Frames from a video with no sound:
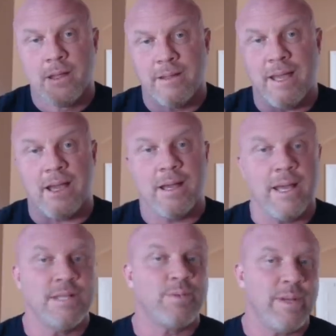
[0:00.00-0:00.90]
Yeah,
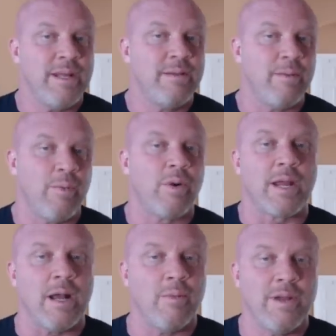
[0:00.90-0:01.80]
and we did a
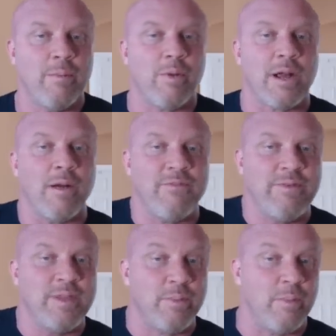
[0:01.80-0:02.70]
workout,
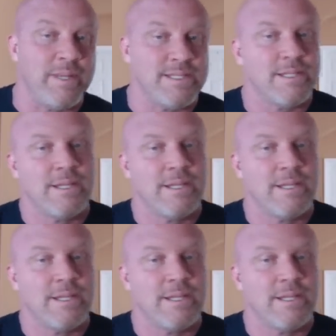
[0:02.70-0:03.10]
50 burpees,